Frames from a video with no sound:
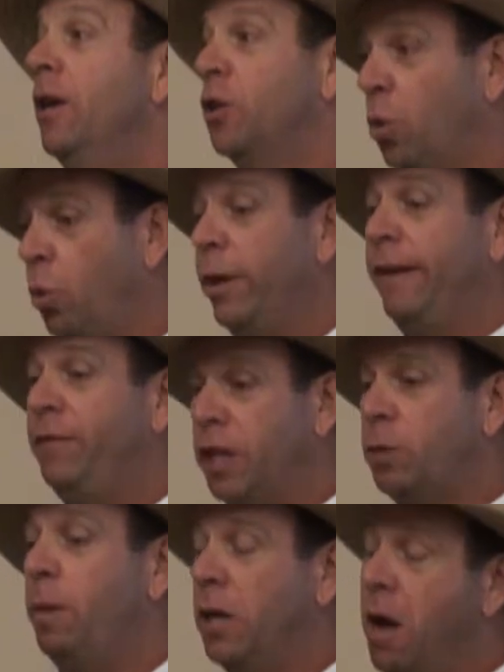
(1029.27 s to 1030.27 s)
So we've
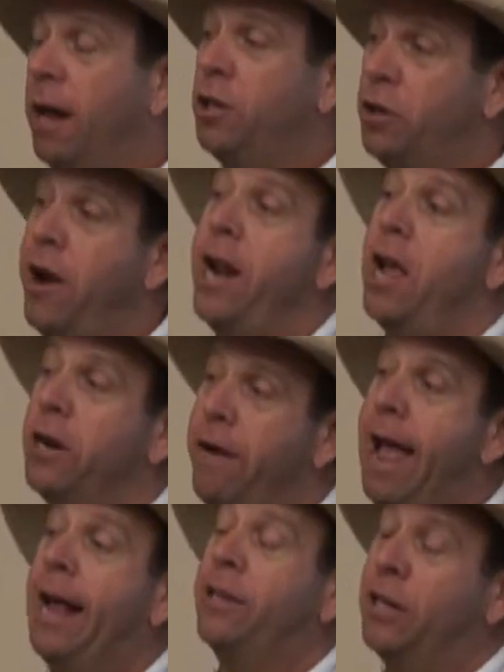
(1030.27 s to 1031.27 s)
just been concentrating on
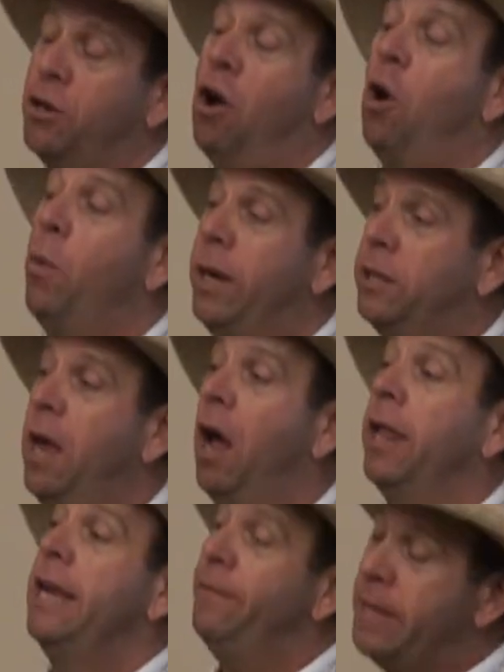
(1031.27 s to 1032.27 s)
grass. That's all we
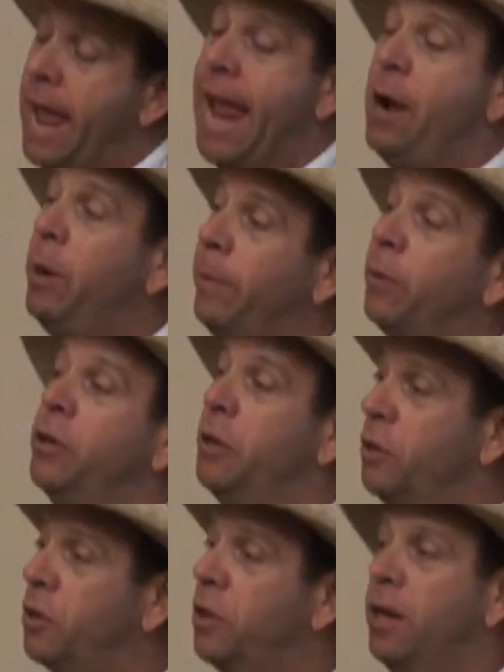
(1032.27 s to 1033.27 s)
sell. Even the hay we
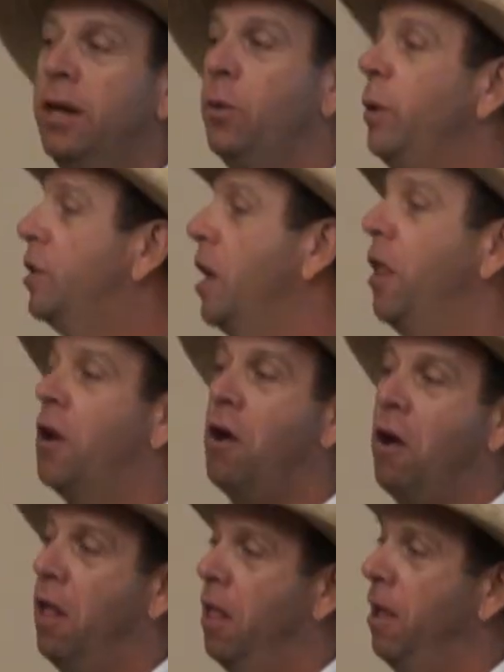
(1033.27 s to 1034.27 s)
produce, we sell it
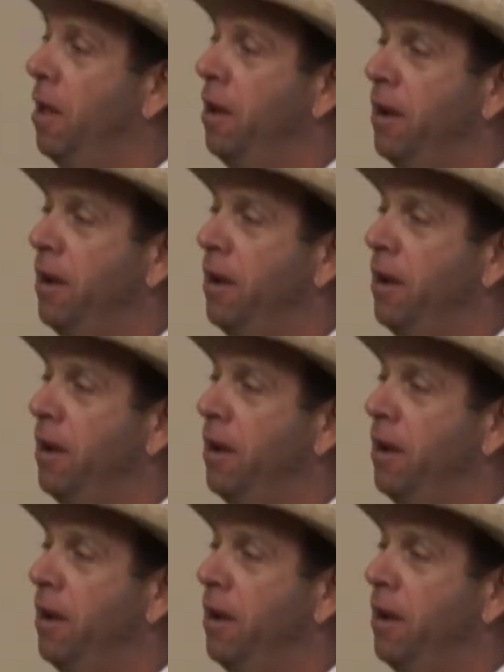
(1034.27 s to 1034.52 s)
all.